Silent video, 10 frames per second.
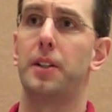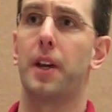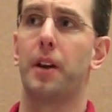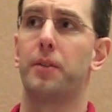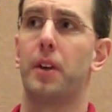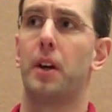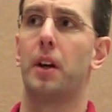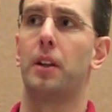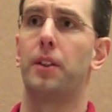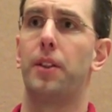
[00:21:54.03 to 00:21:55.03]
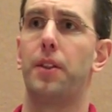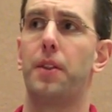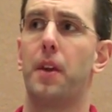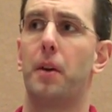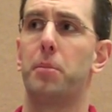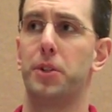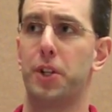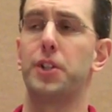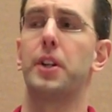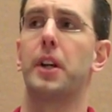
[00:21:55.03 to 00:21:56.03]
kind of the
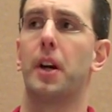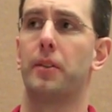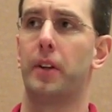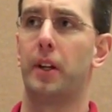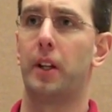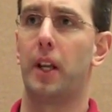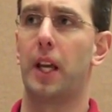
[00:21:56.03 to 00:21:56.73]
positioning of it,